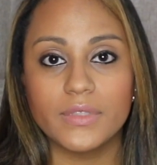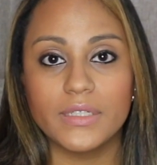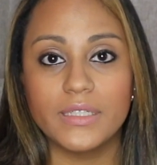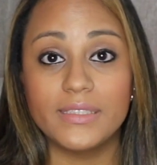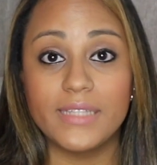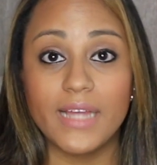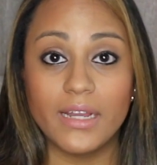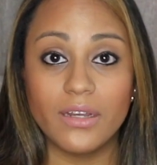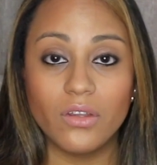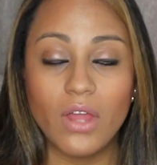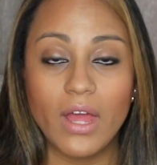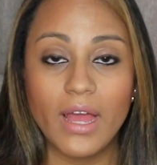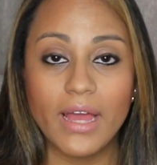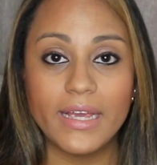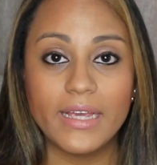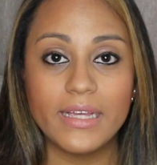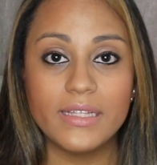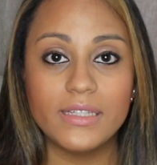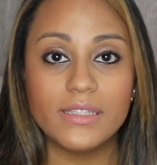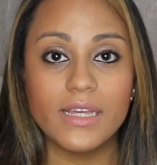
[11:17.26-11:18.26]

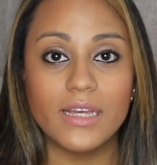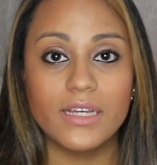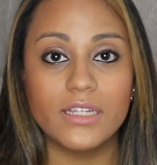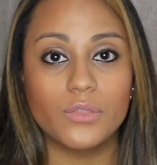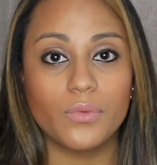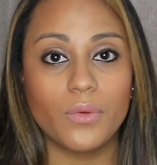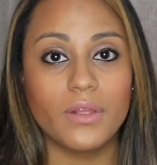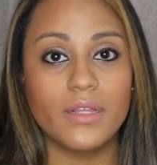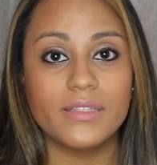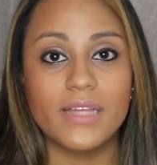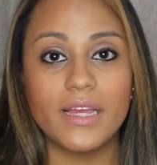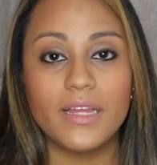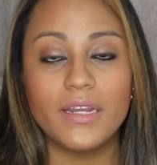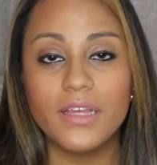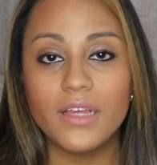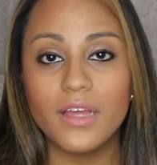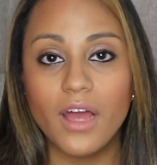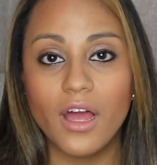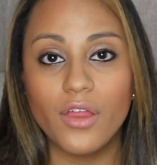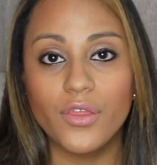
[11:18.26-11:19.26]
deadlines, as well as
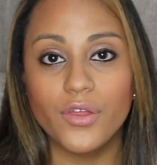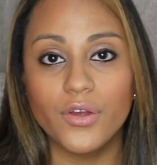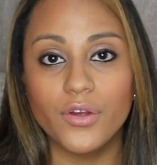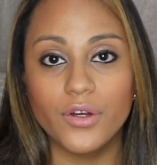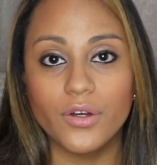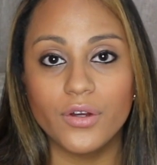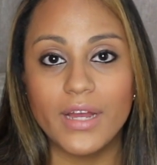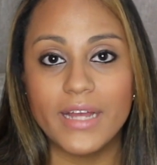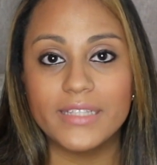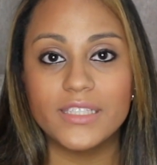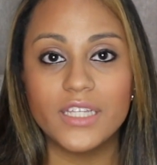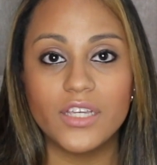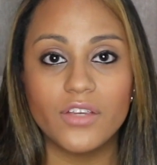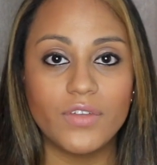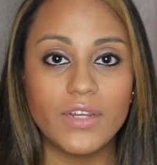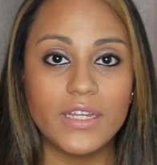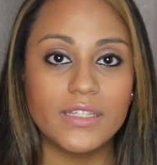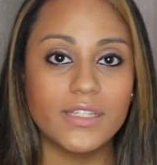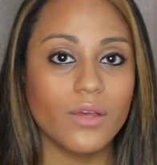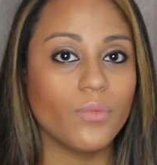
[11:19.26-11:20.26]
any other
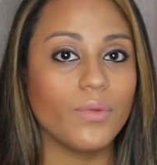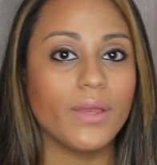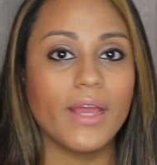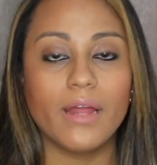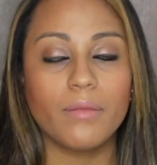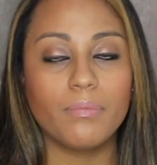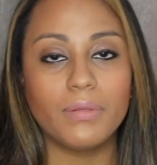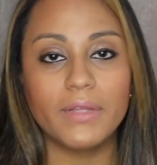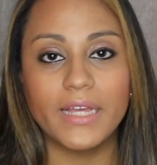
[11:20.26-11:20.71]
activities that we had